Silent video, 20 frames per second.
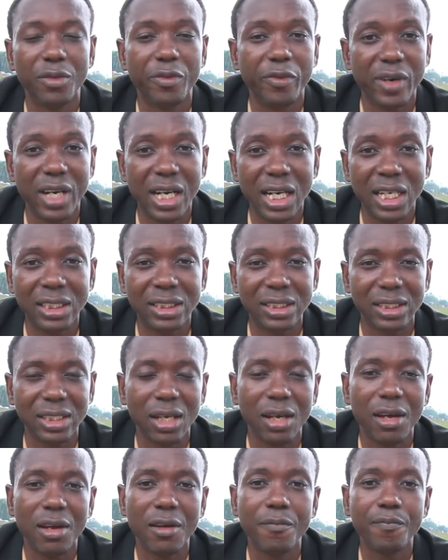In fact,
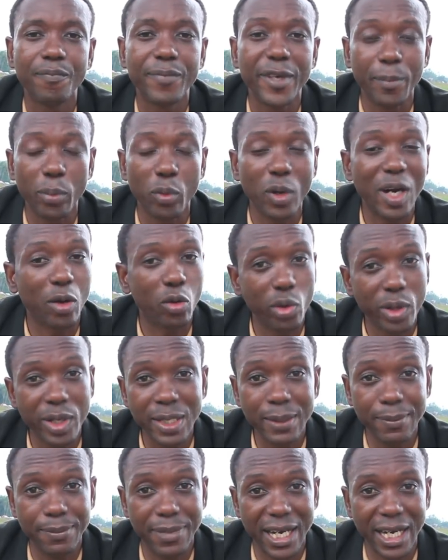people are
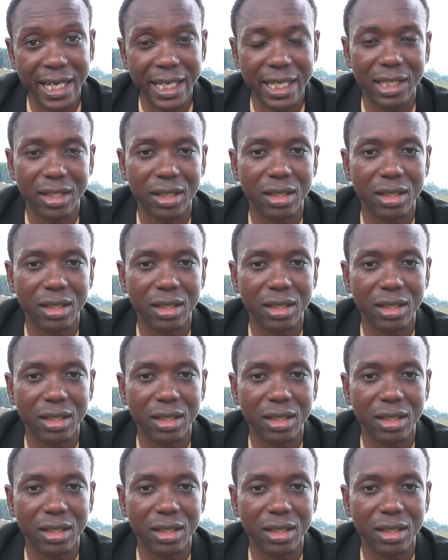going back.